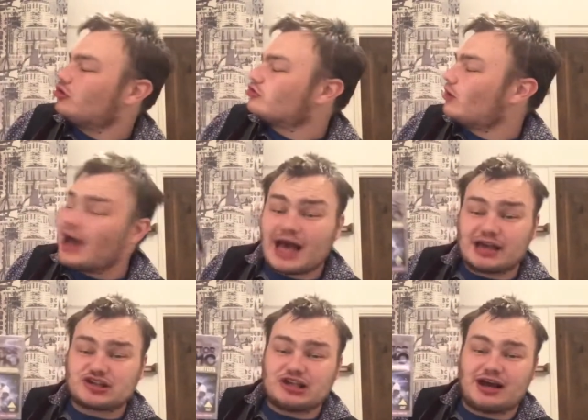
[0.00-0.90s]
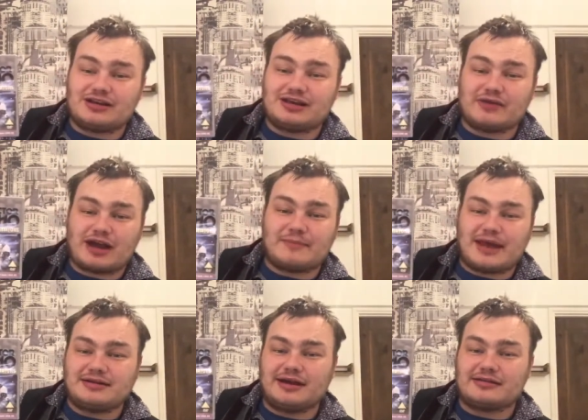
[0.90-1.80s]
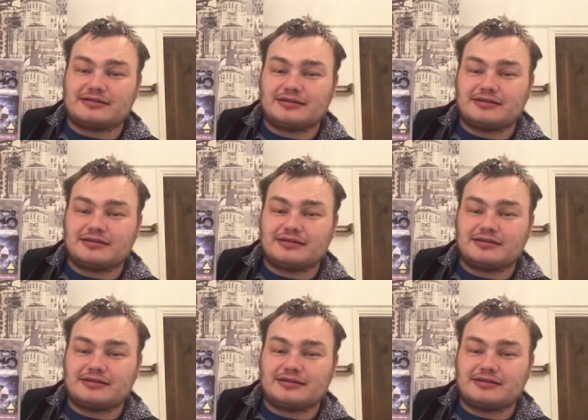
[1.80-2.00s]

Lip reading: So I actually highly recommend it.